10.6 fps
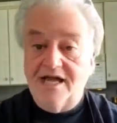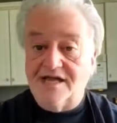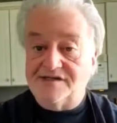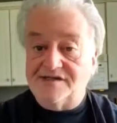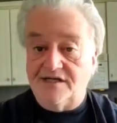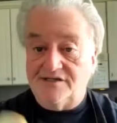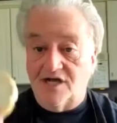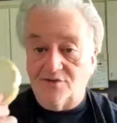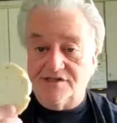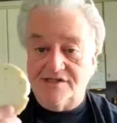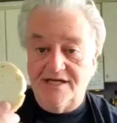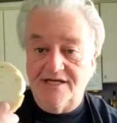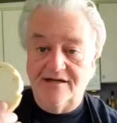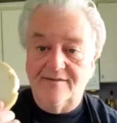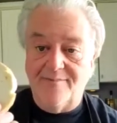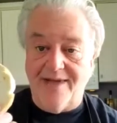is a
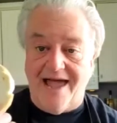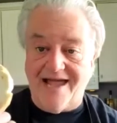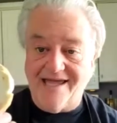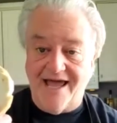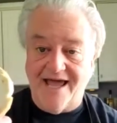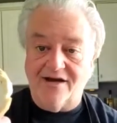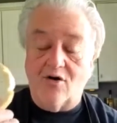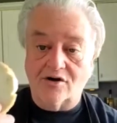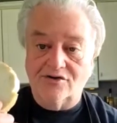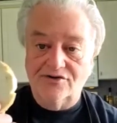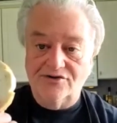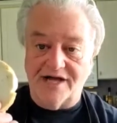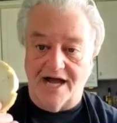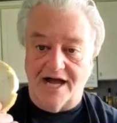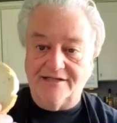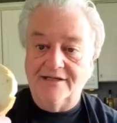toasted baguette or
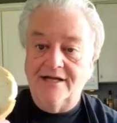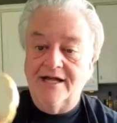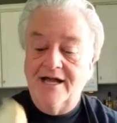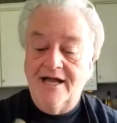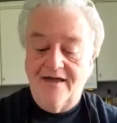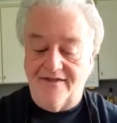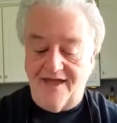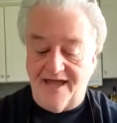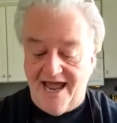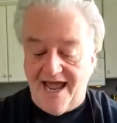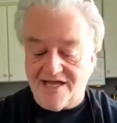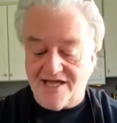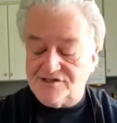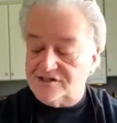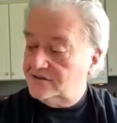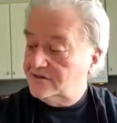crouton that
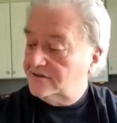has